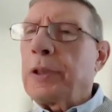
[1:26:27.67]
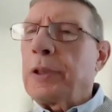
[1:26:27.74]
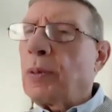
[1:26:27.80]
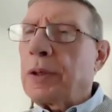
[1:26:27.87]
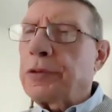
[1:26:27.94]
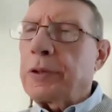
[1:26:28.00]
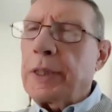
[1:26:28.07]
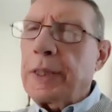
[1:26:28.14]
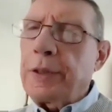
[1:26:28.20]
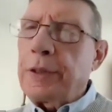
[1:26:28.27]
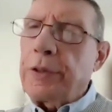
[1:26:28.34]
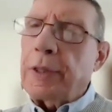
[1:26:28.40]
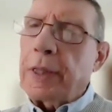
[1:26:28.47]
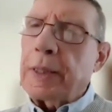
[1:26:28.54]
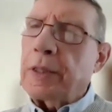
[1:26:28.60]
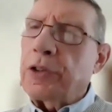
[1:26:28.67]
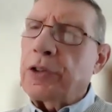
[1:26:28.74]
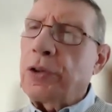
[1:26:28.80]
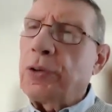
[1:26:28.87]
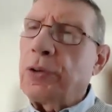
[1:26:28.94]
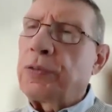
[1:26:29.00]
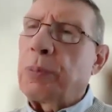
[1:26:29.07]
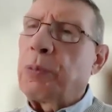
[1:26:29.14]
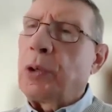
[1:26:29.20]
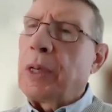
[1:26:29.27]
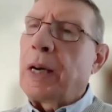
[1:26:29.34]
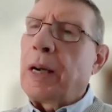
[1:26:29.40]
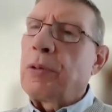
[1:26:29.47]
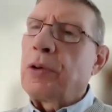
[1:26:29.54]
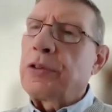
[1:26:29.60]
it wasn't an easy thing to do from
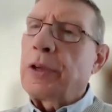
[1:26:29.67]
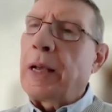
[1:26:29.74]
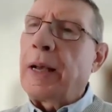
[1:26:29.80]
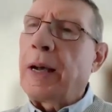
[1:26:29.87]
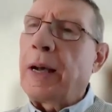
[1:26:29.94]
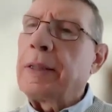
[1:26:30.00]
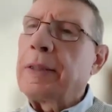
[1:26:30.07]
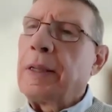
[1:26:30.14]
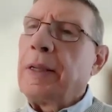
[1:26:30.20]
where I was at.